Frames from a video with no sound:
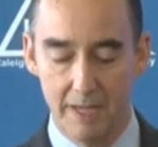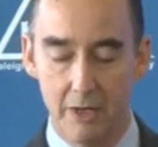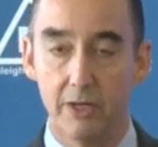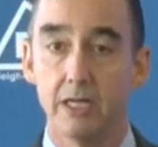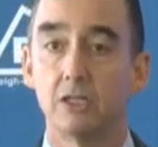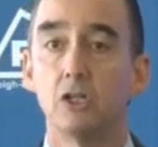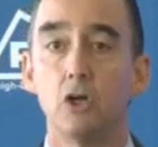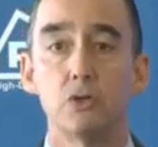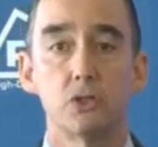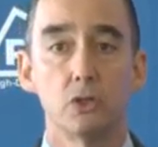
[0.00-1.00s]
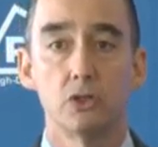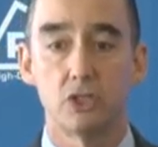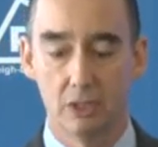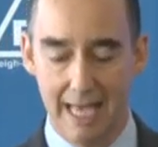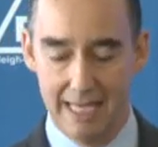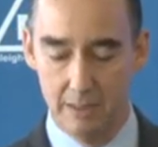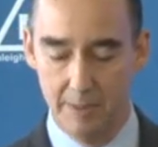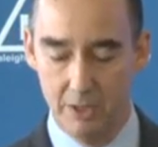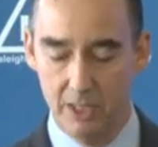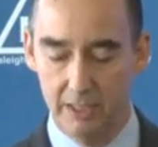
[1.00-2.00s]
area closer to Latin
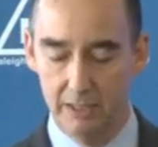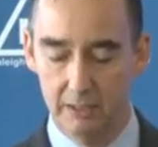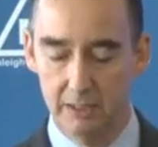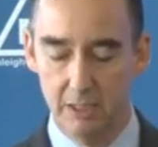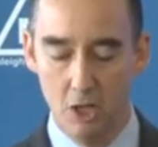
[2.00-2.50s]
America,